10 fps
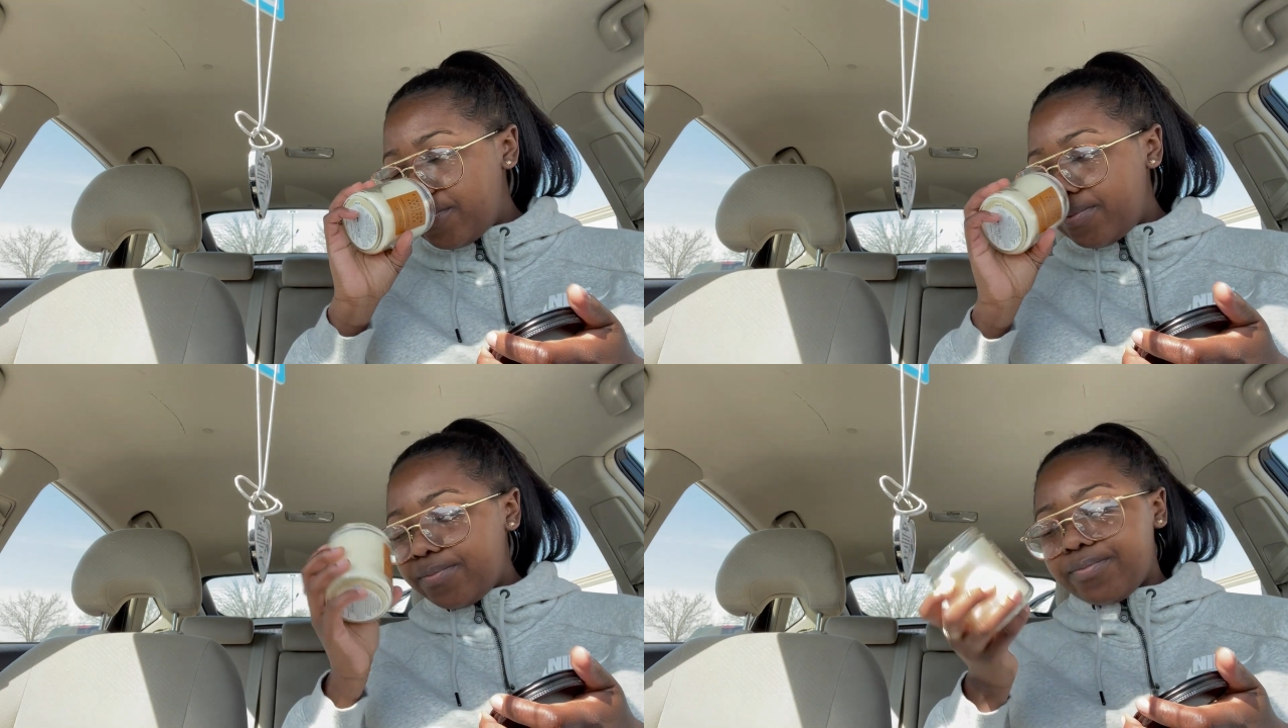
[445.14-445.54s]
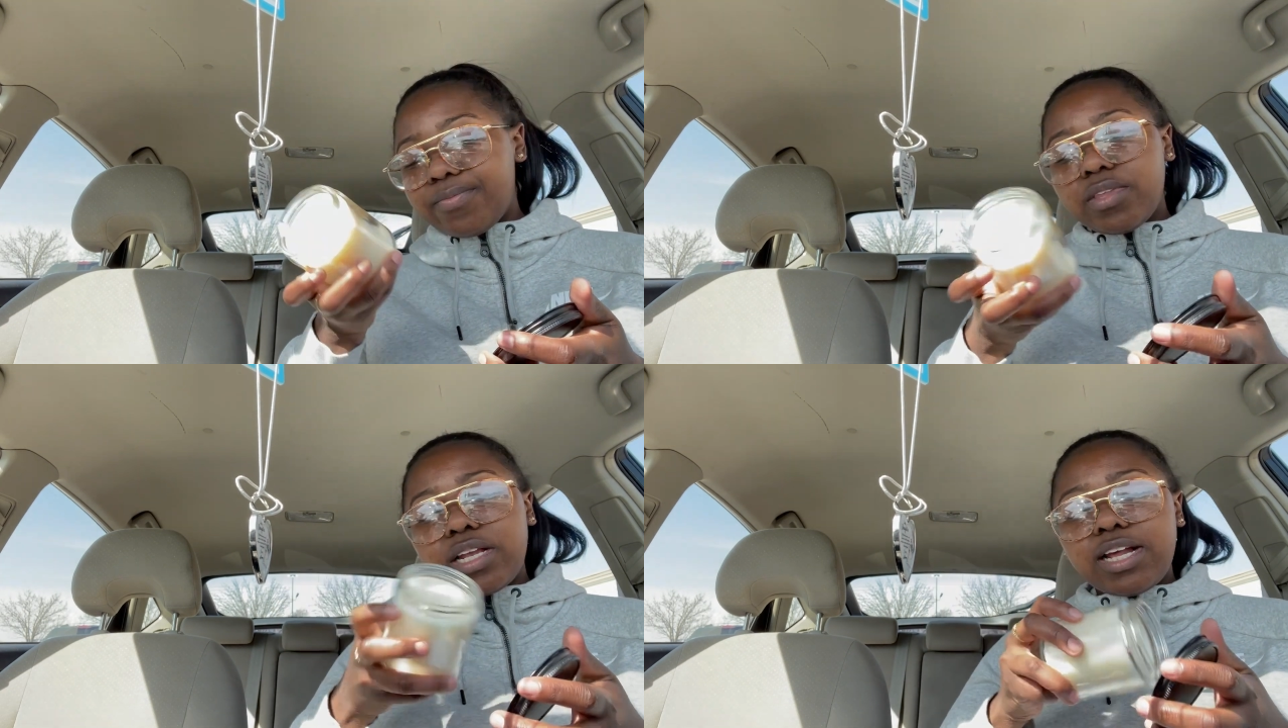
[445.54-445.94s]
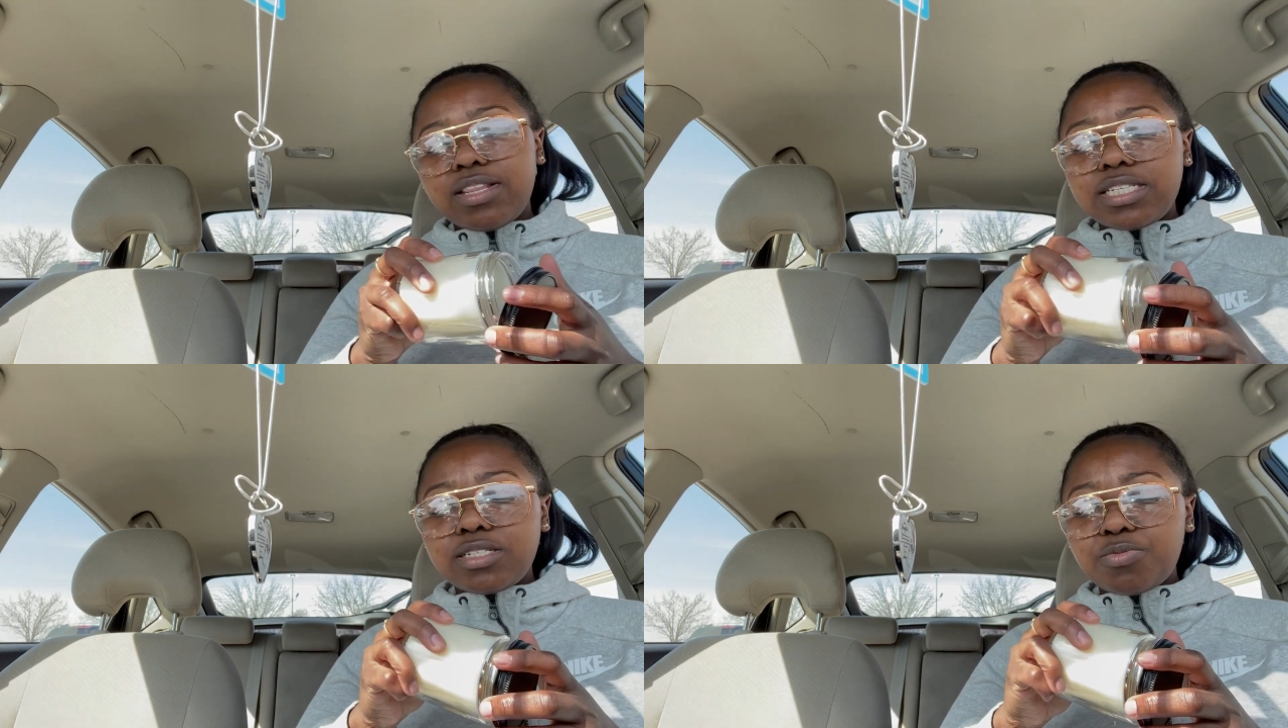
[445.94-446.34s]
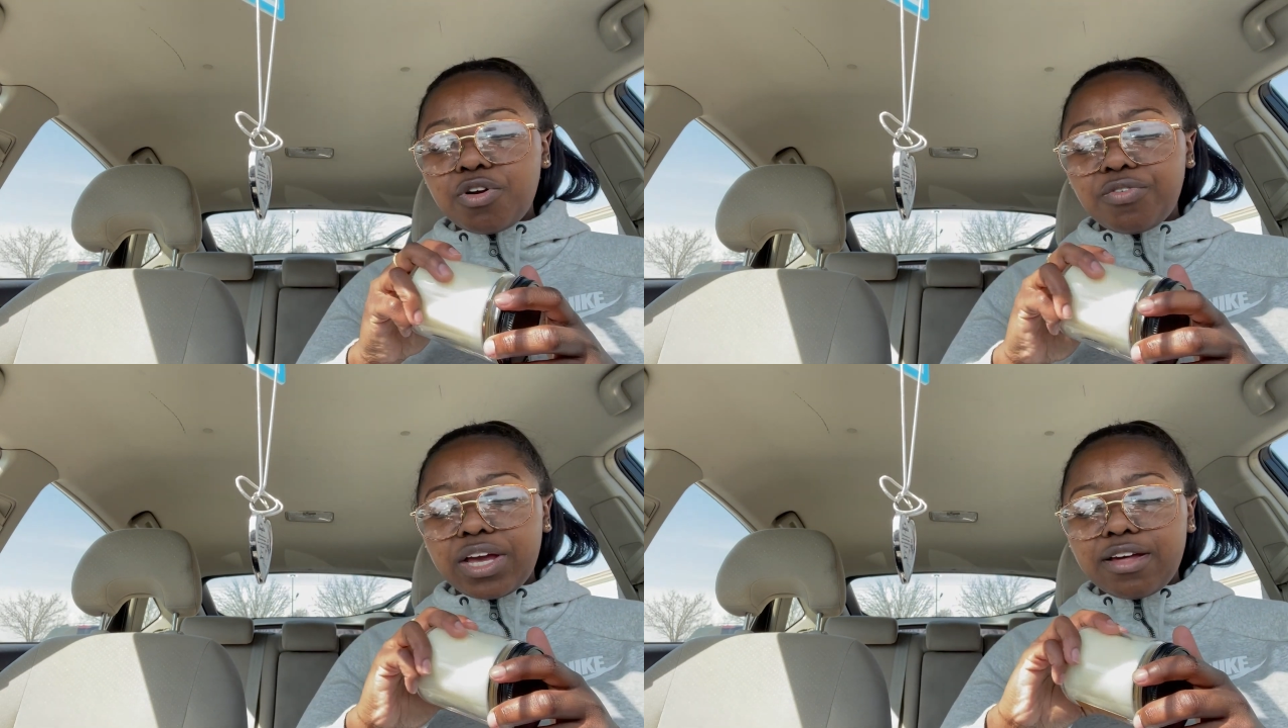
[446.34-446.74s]
Now, this is more
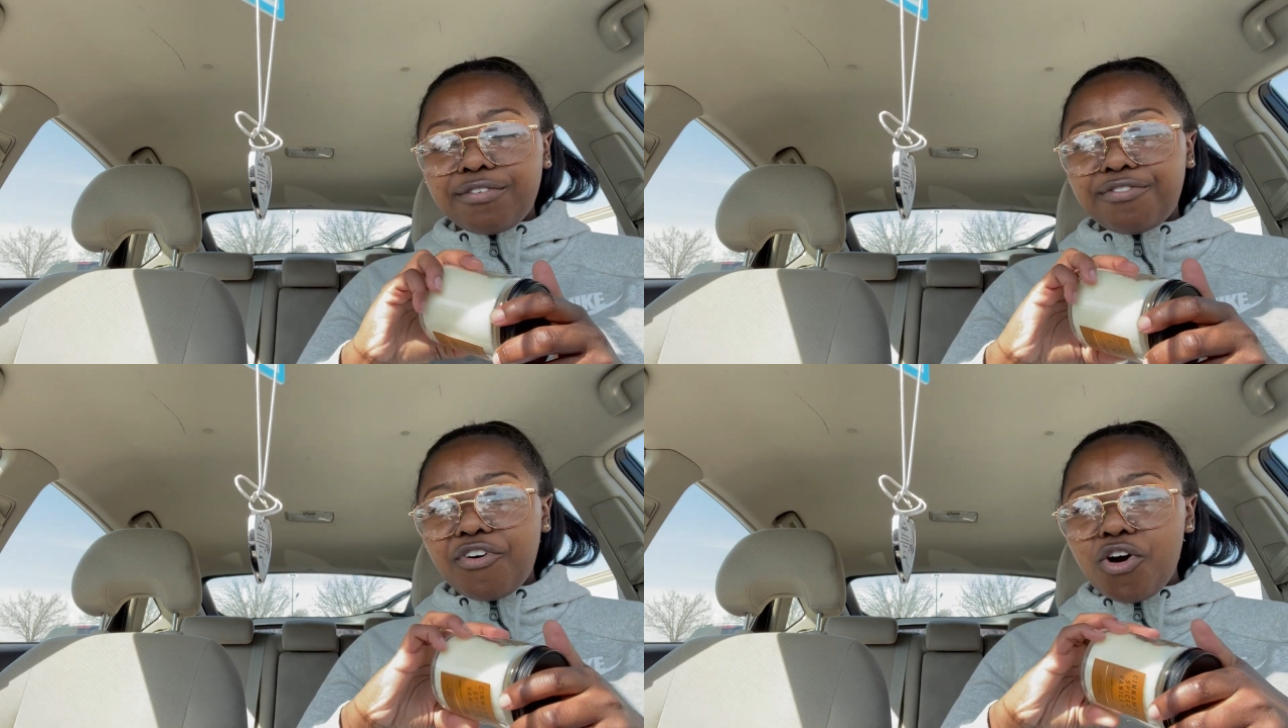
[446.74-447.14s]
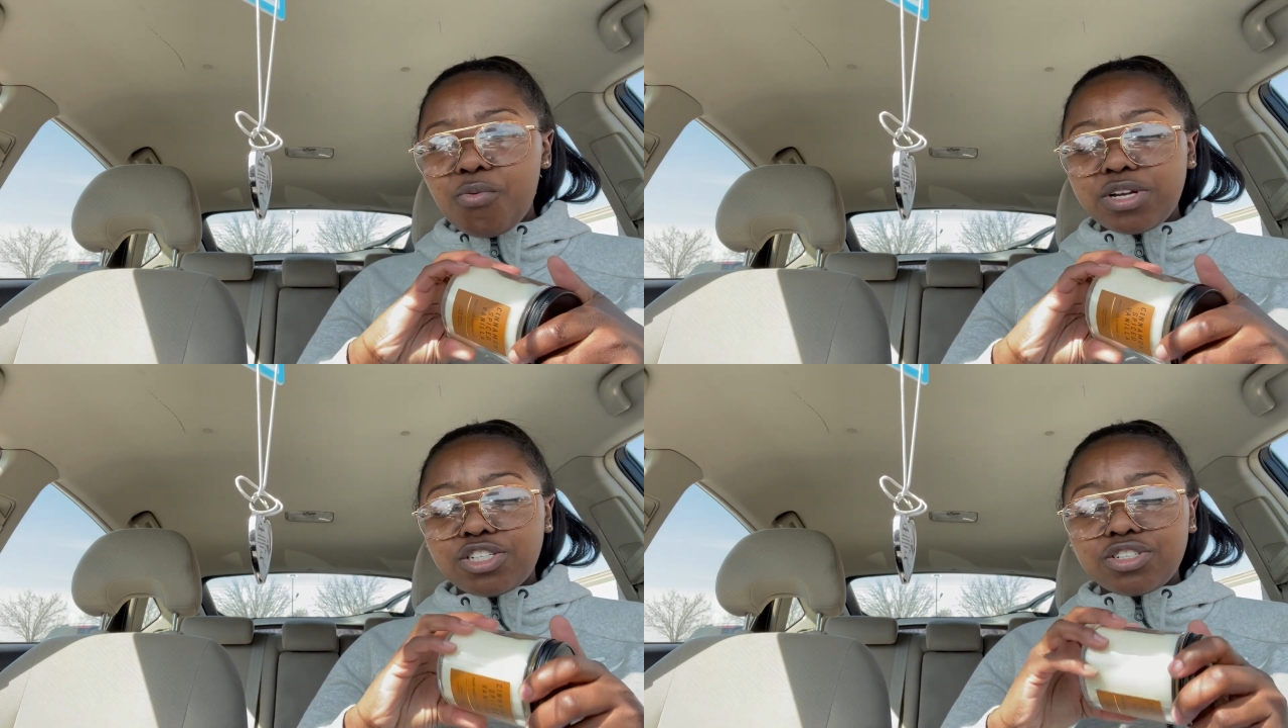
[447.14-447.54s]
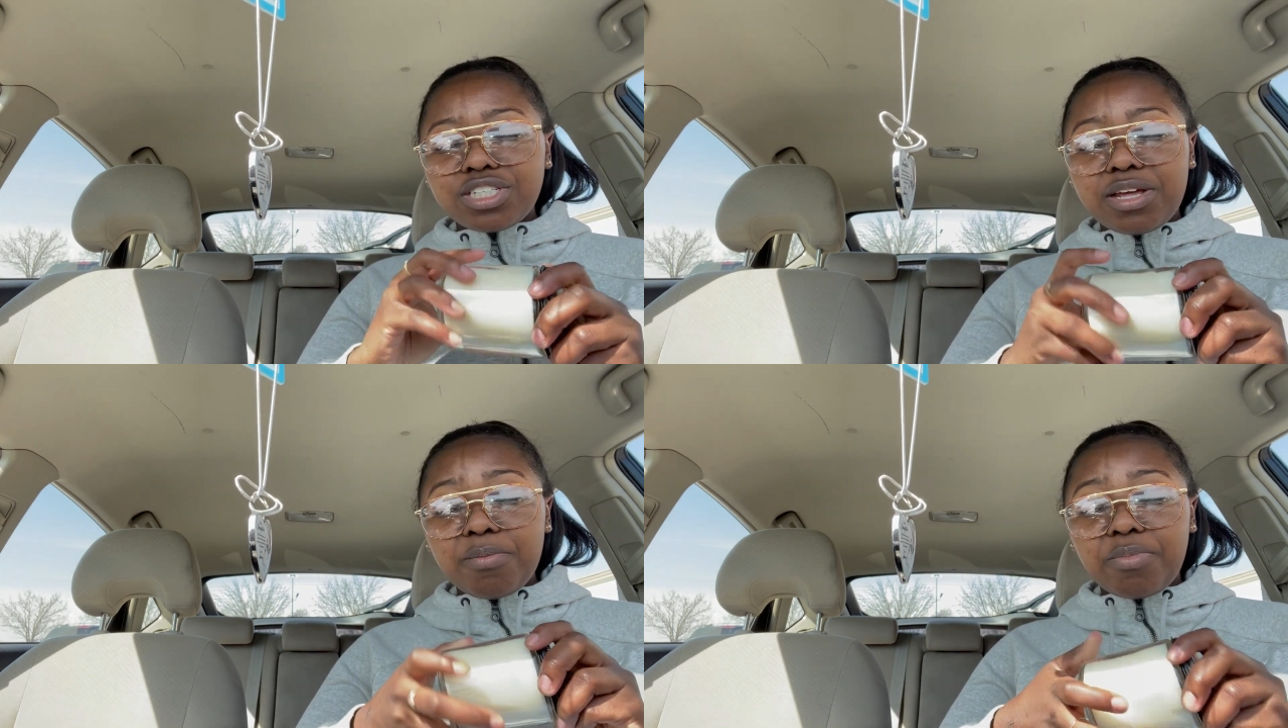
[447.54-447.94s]
of like a fall winter scent,